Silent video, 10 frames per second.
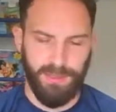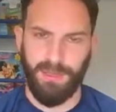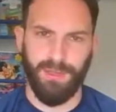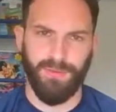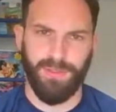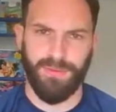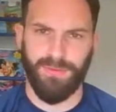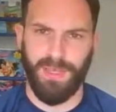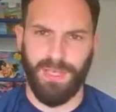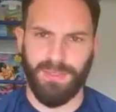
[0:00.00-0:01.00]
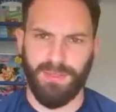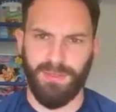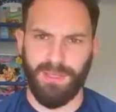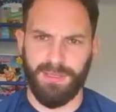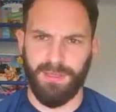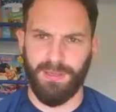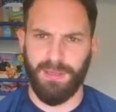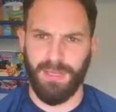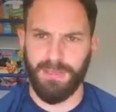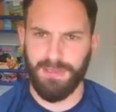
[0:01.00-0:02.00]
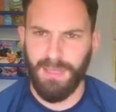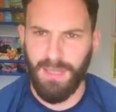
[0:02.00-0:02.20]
I often forget to do these kind of things.